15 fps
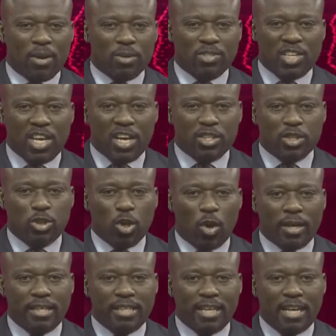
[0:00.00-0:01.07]
UBA
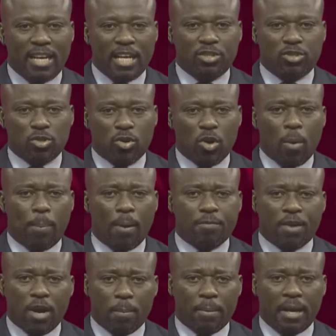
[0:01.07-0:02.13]
PLC, has joined the elite